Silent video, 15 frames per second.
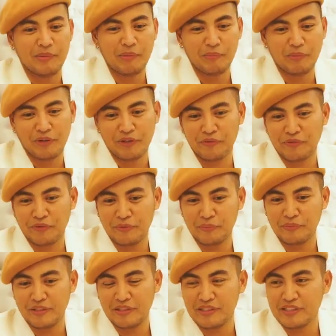I'm a boy
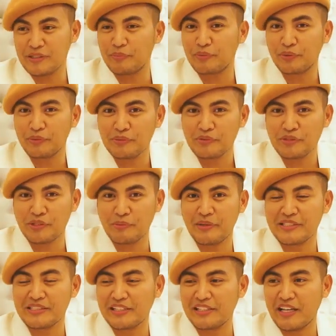from Cebu. So
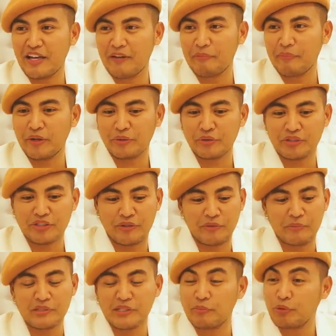basically, I have my roots are
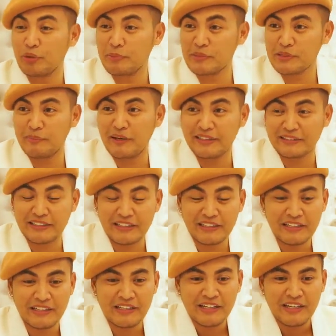from Cebu and Masbate.